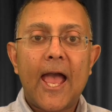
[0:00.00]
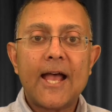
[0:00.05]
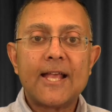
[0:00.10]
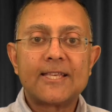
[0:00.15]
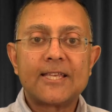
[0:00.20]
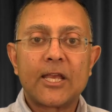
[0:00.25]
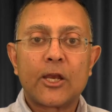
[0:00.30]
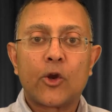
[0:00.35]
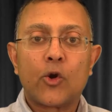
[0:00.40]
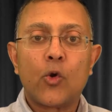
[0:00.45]

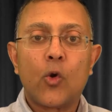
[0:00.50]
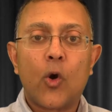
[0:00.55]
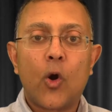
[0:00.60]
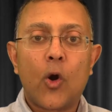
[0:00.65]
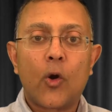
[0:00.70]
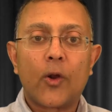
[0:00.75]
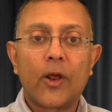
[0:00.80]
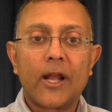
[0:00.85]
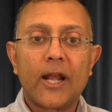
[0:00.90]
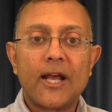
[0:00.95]
As a
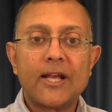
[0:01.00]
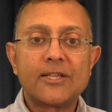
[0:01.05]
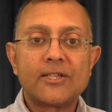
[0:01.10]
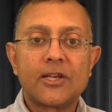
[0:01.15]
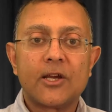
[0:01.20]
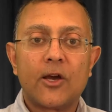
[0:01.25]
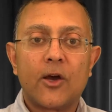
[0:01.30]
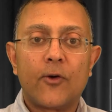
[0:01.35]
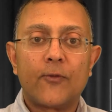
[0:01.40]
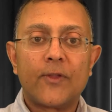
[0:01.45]

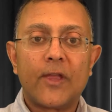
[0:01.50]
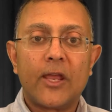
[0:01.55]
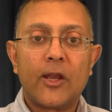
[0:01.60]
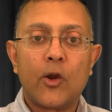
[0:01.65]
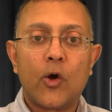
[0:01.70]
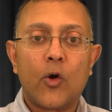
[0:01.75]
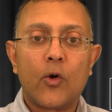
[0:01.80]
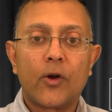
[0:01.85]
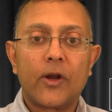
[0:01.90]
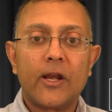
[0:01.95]
co-organizer of the
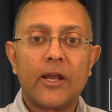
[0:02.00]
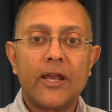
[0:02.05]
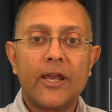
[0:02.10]
inaugural